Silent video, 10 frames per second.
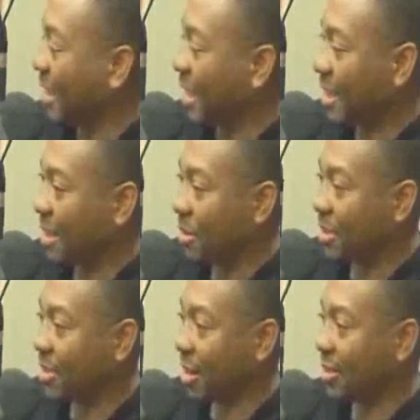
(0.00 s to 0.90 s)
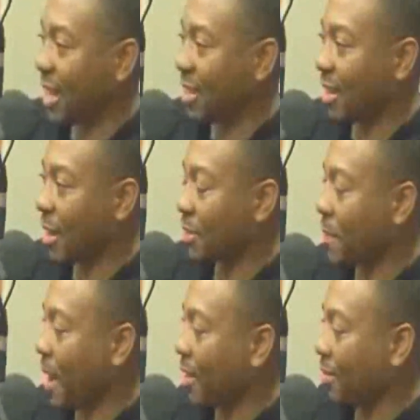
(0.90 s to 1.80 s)
Yeah, and we just started taking the cups
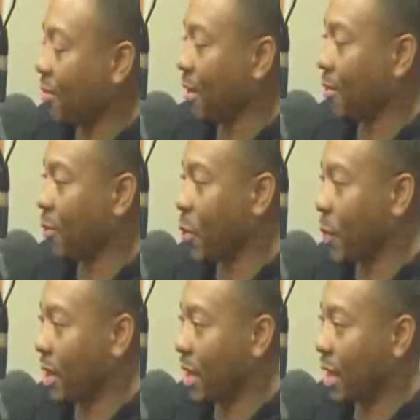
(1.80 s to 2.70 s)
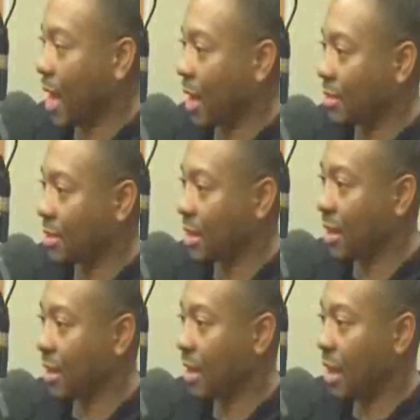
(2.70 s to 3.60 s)
from out of the green room, and it kind of stuck.